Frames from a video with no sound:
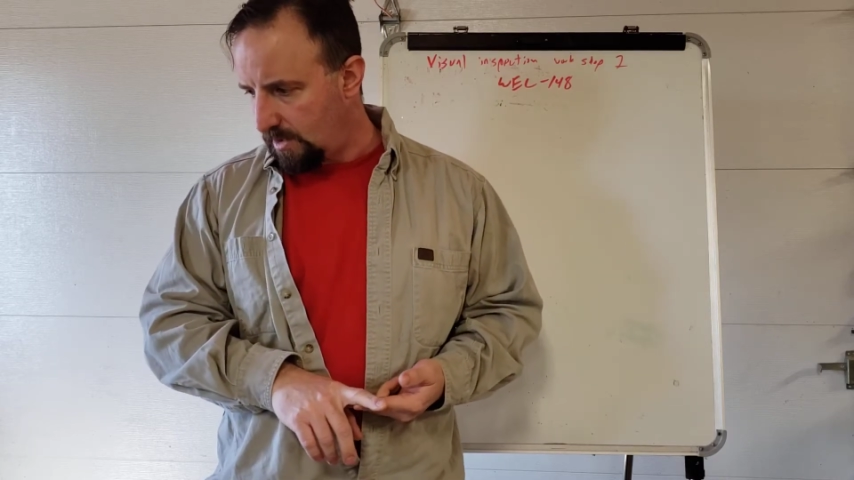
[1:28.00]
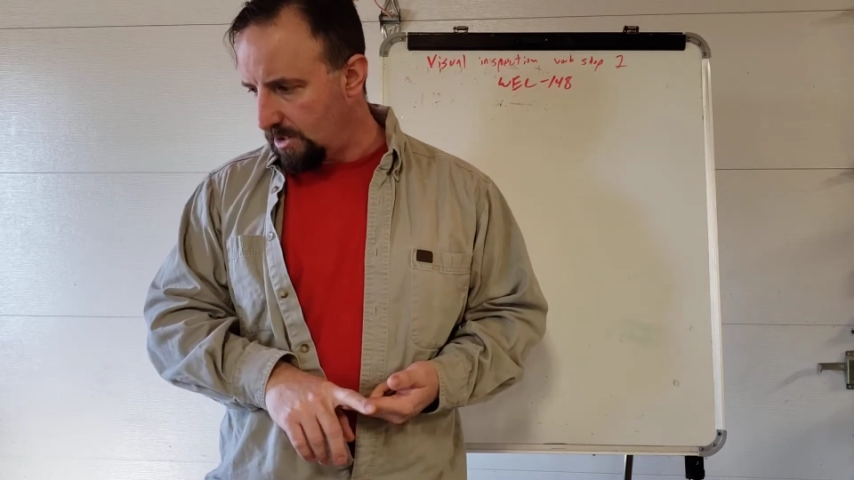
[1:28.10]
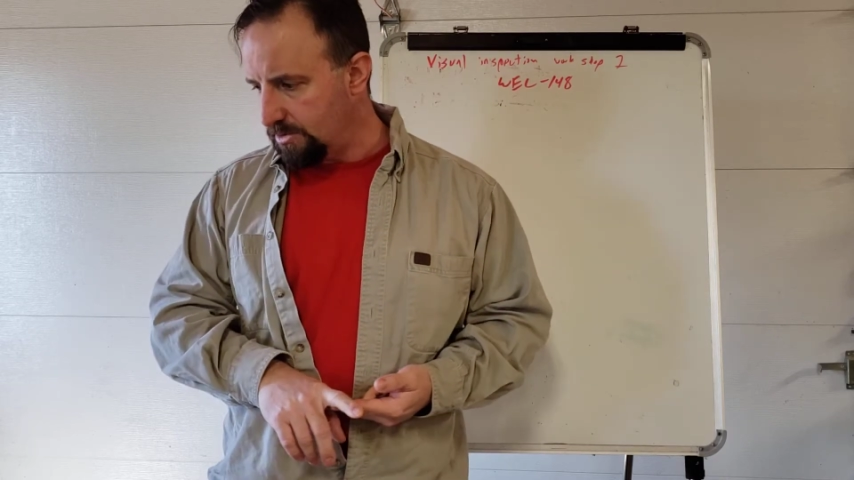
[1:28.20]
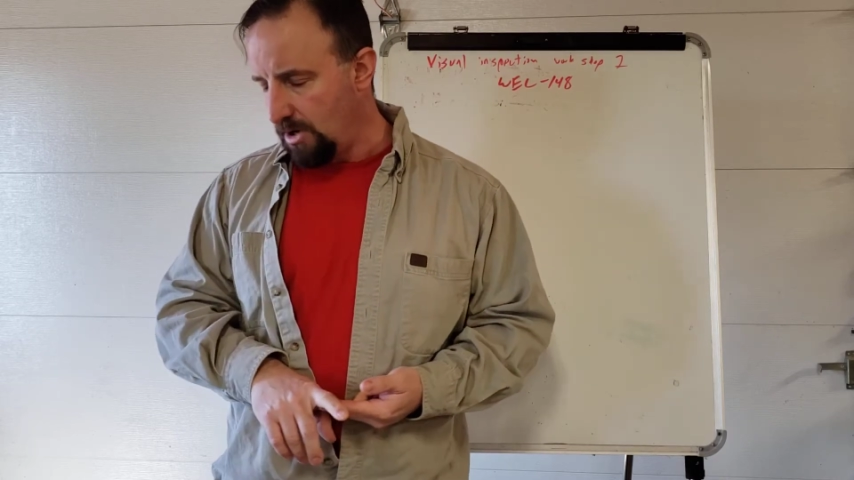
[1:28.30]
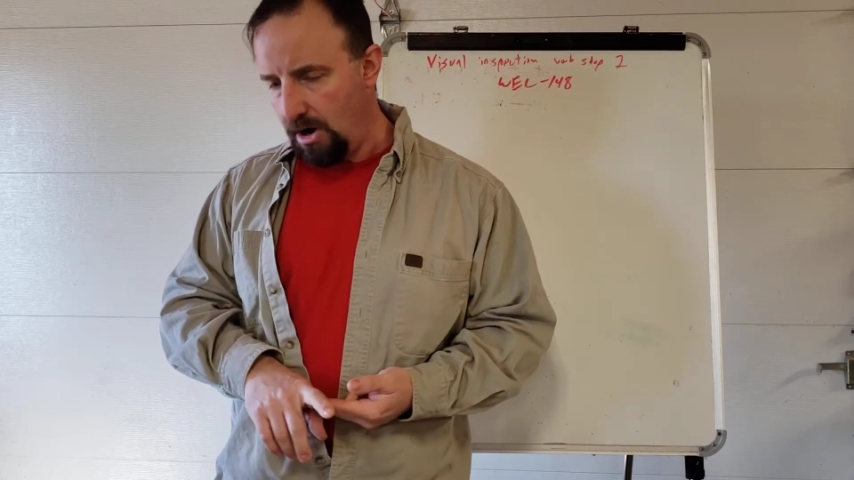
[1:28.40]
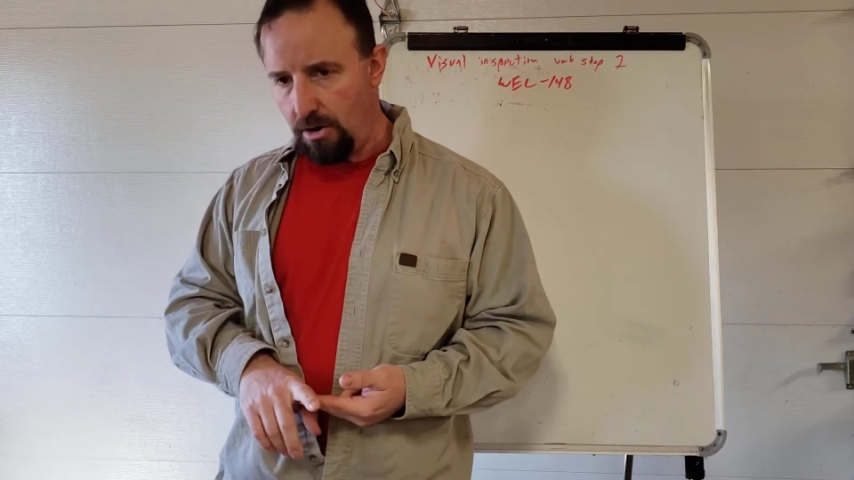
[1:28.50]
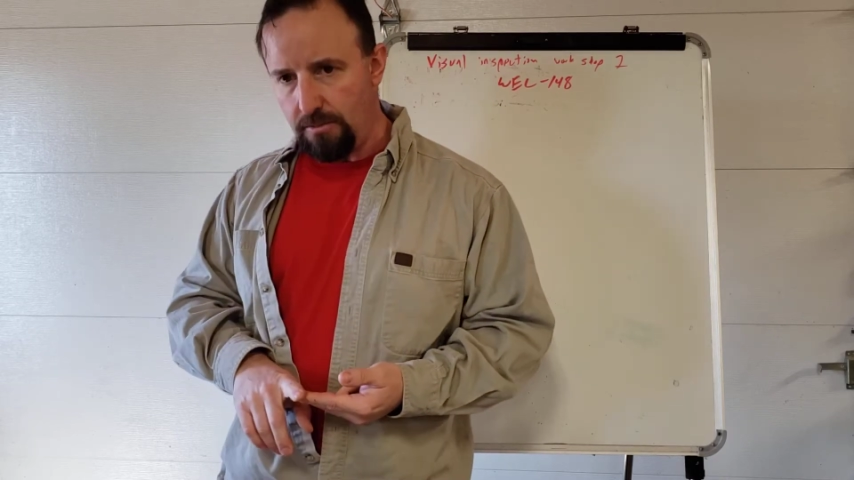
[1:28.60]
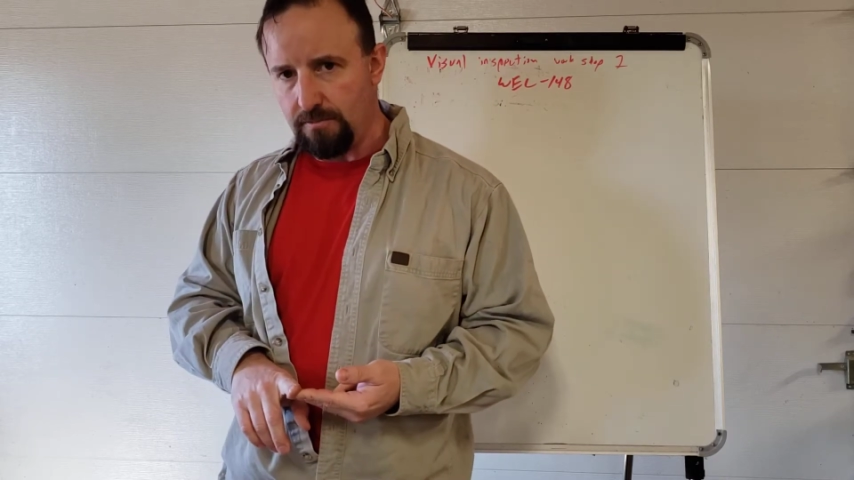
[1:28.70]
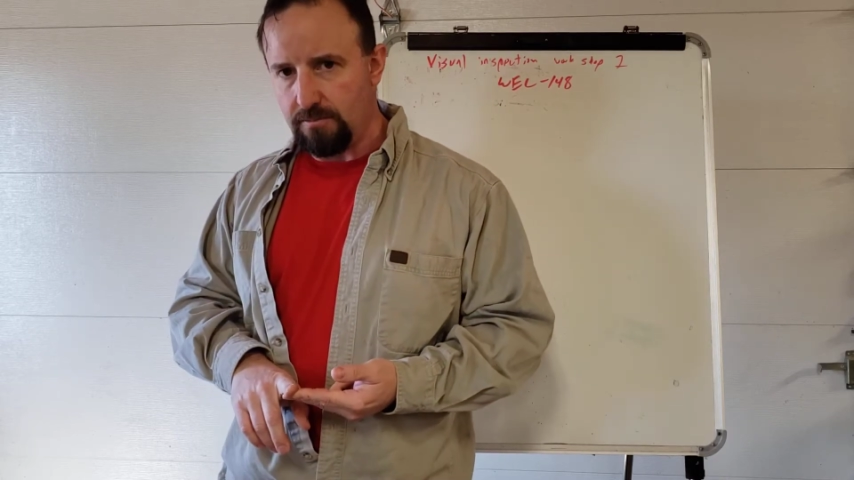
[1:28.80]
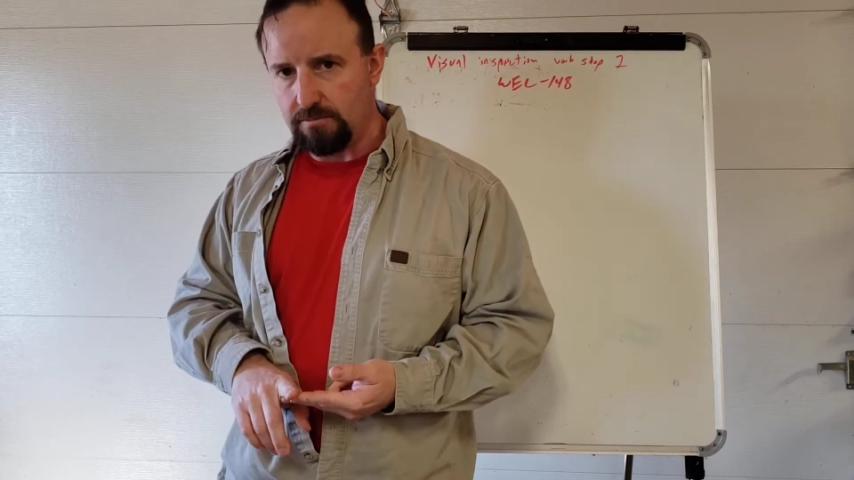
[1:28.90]

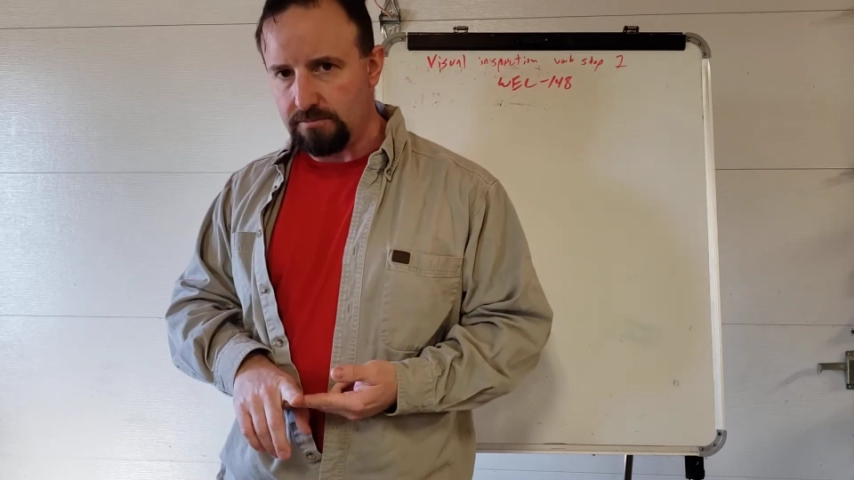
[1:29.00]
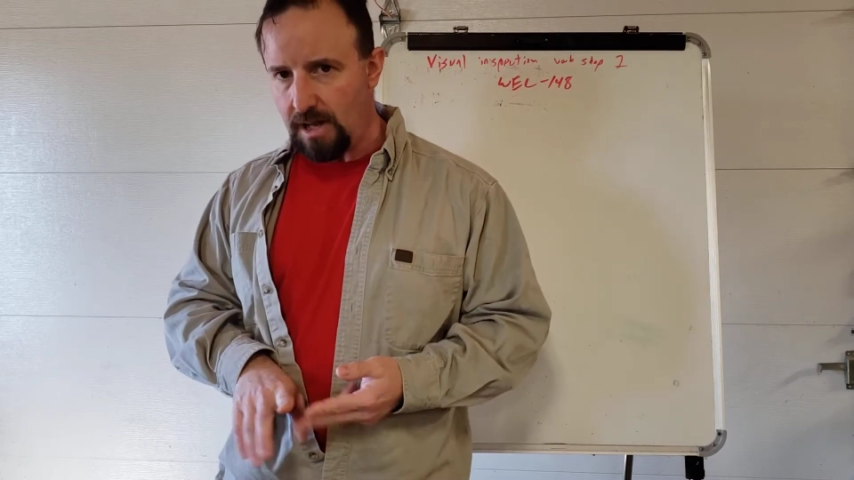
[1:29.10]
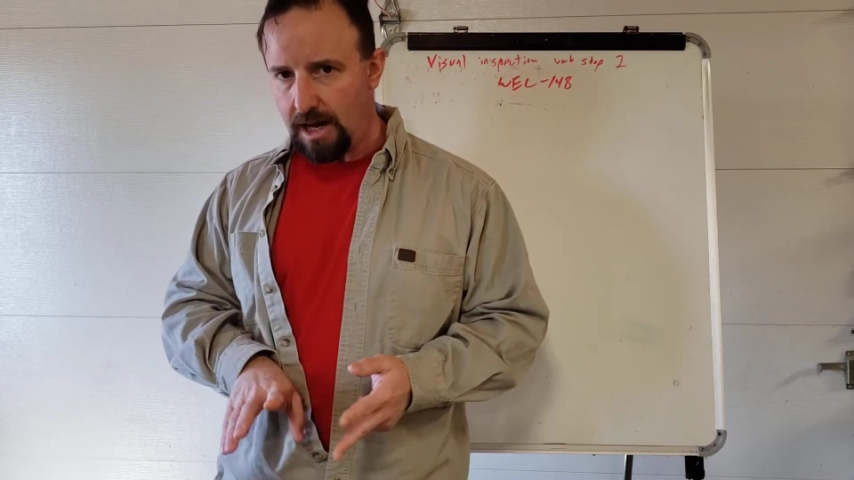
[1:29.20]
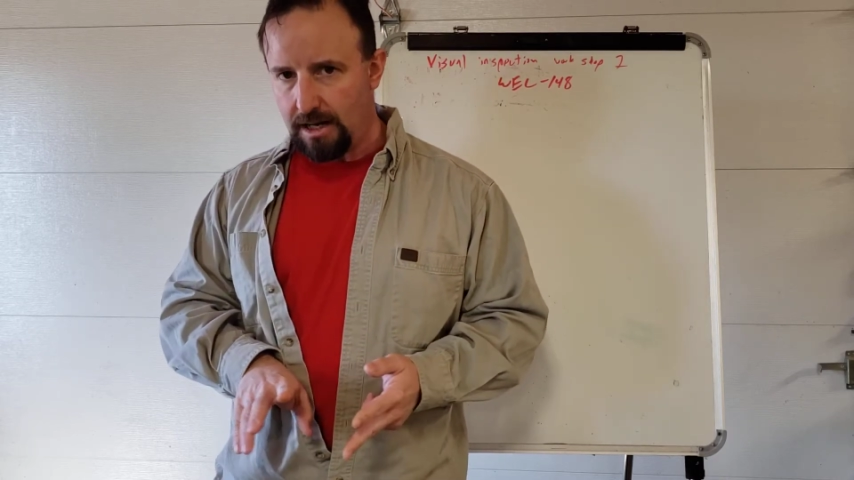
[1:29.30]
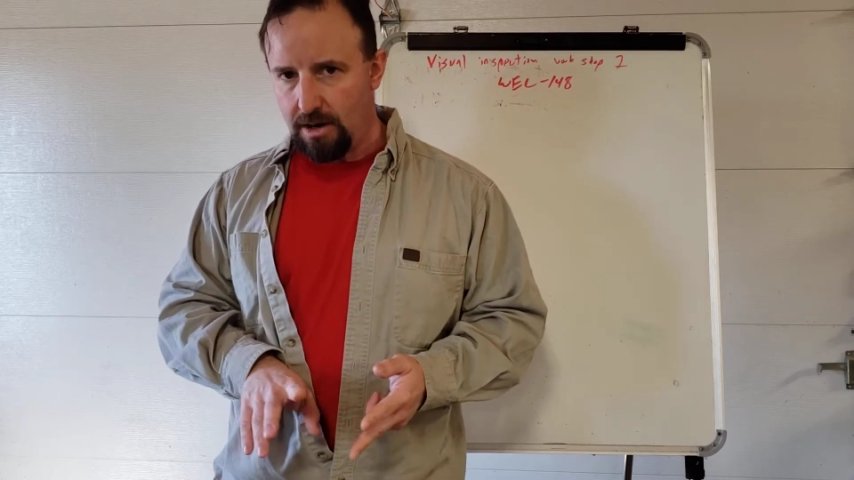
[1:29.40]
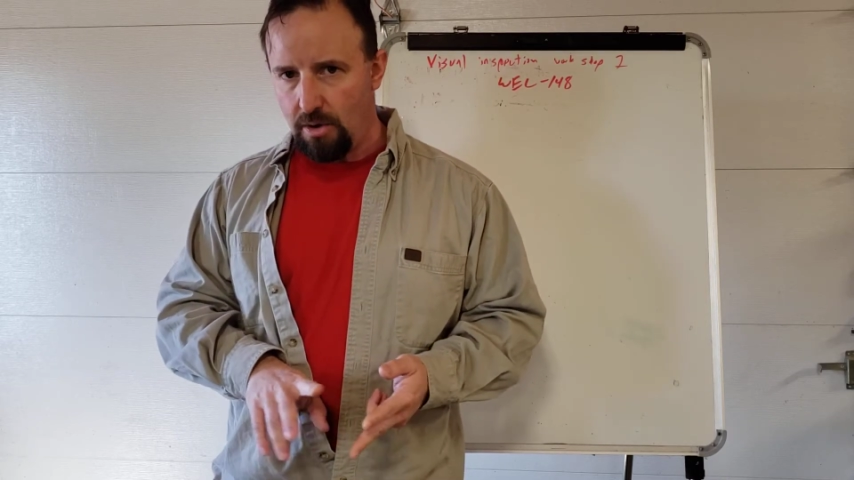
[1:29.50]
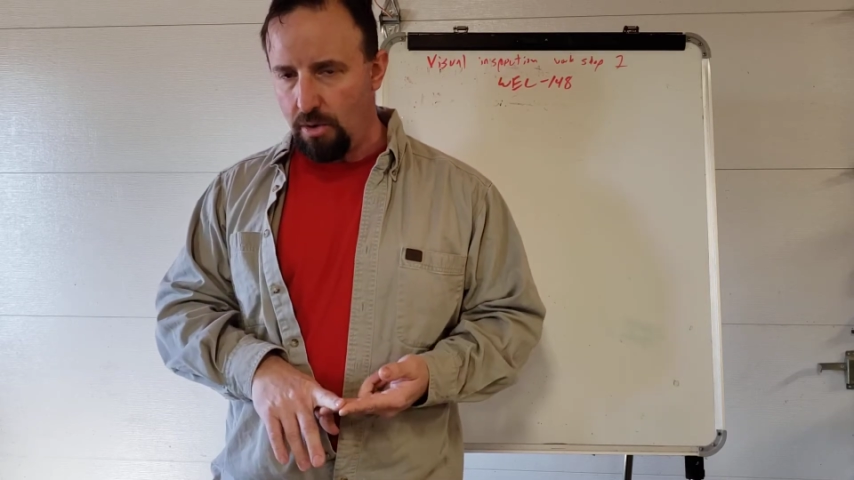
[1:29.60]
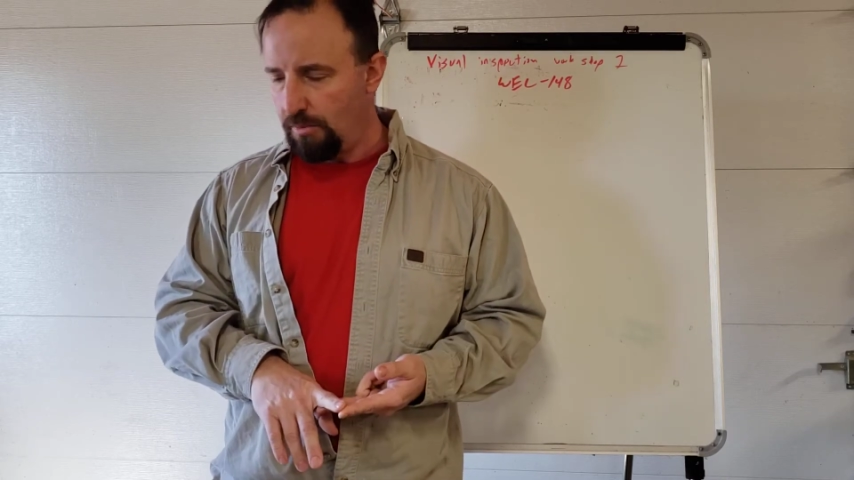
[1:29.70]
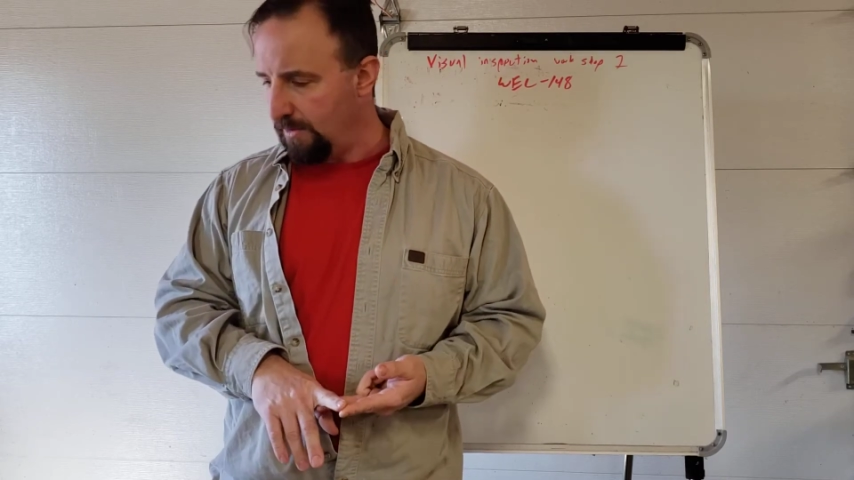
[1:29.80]
So I'm not going to go